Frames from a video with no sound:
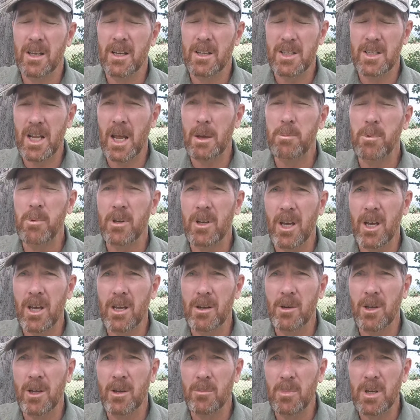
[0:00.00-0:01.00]
A staple
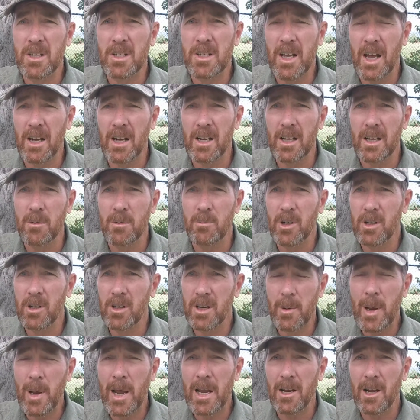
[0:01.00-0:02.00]
gun can be deadly, but
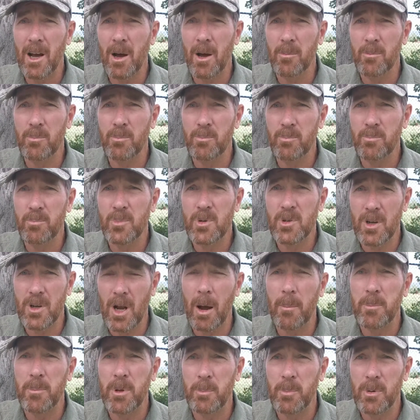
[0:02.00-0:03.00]
it may not
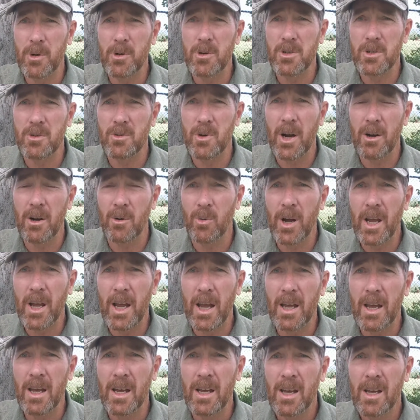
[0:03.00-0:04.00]
stop the person right
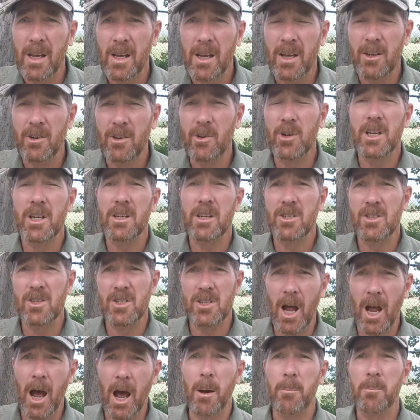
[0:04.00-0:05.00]
away, and you need to
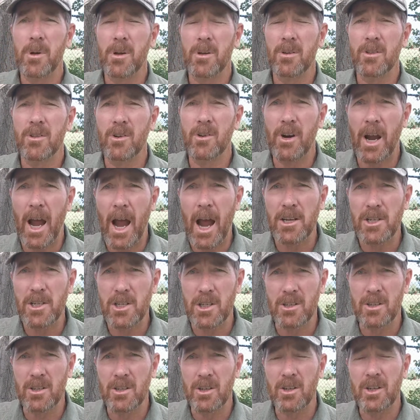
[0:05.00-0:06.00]
stop their
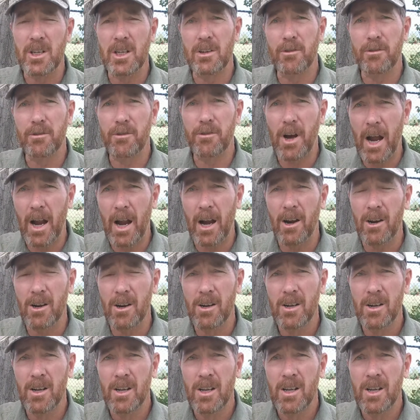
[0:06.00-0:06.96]
action. You need to fire